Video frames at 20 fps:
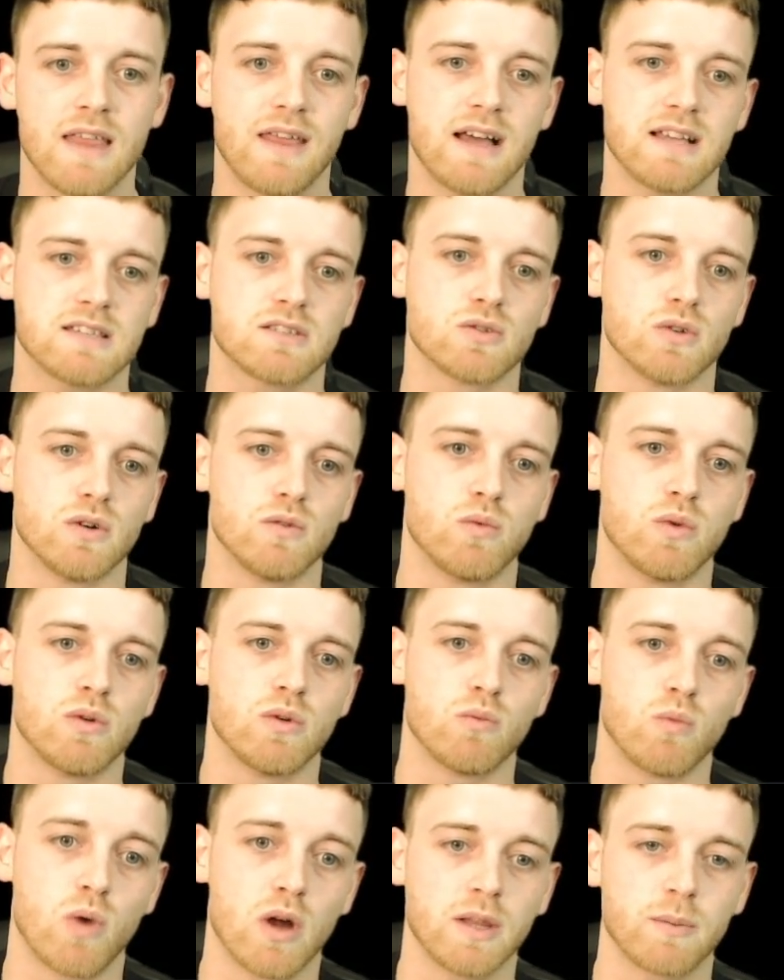That's sort of
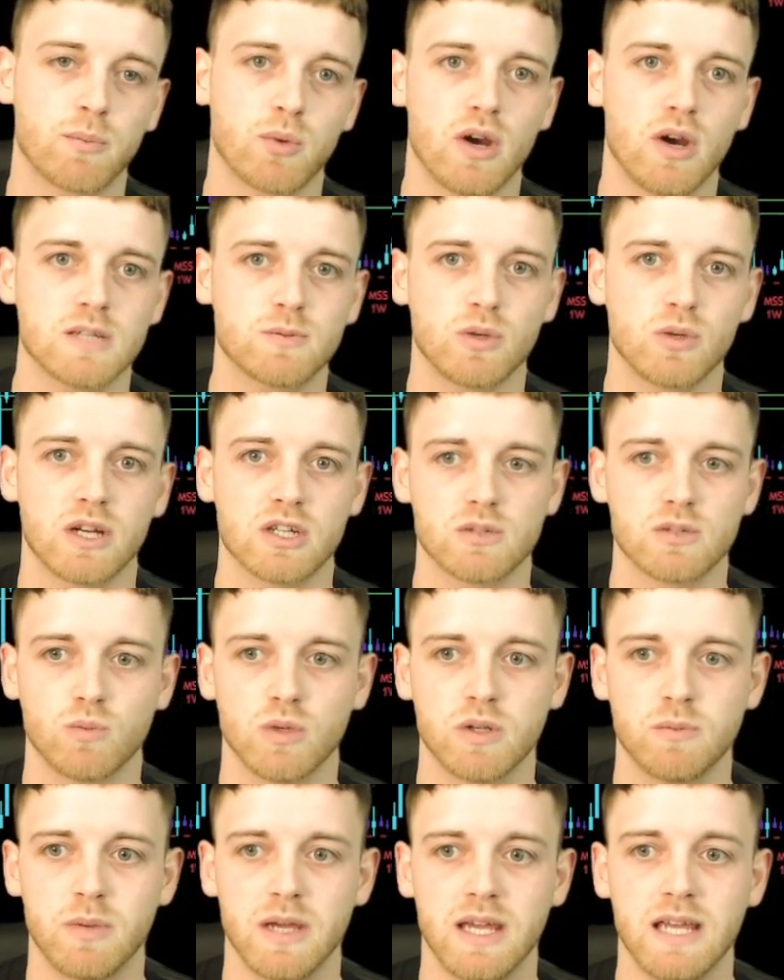what the price prediction
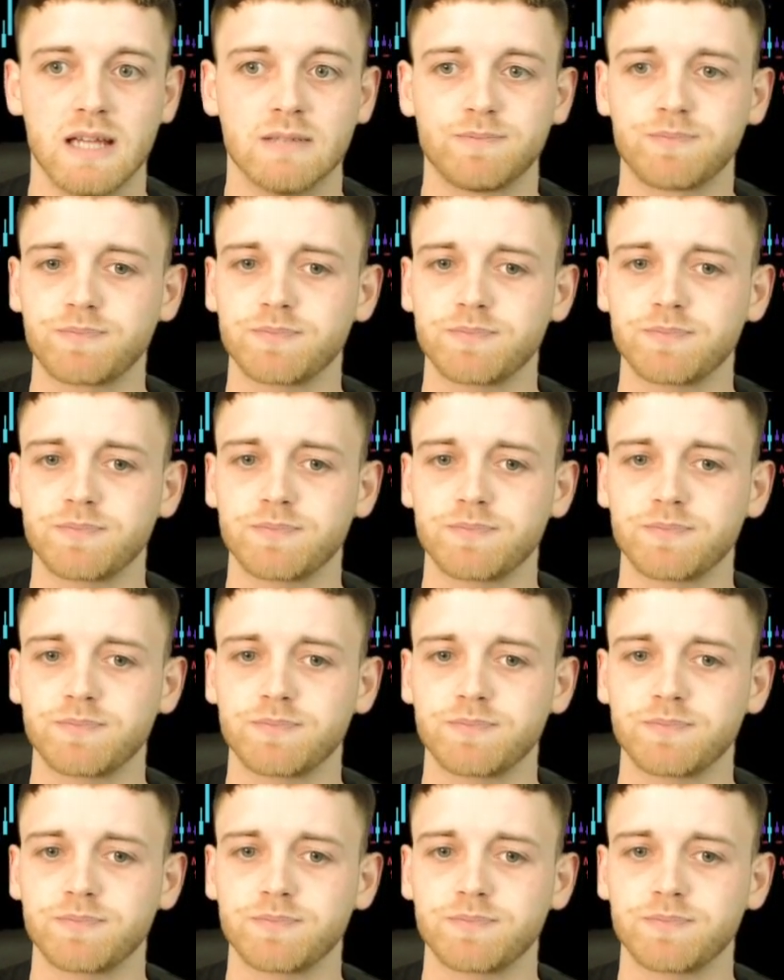would be.